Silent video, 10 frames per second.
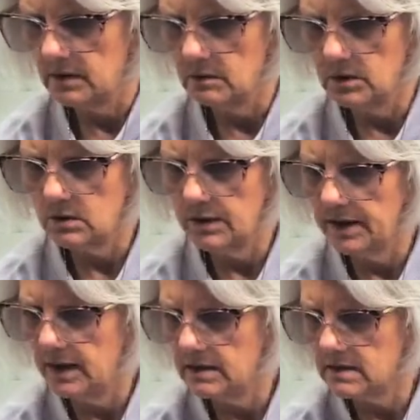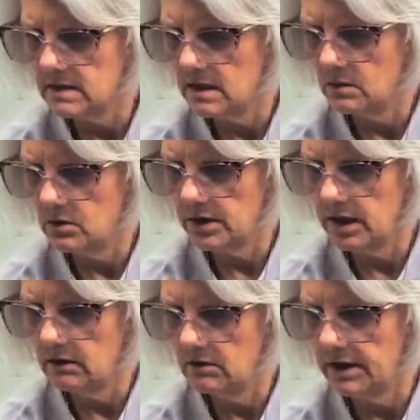Wonder why that's not
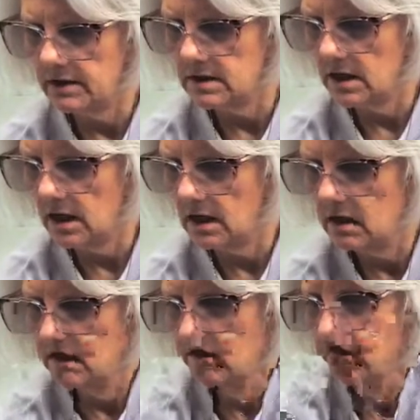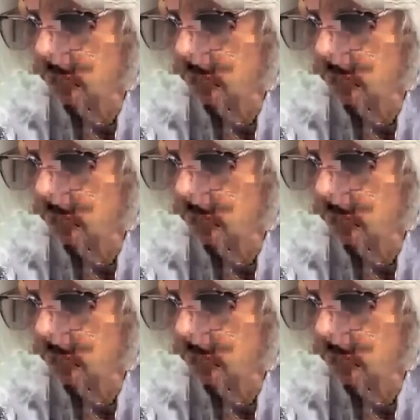working right today. I tried to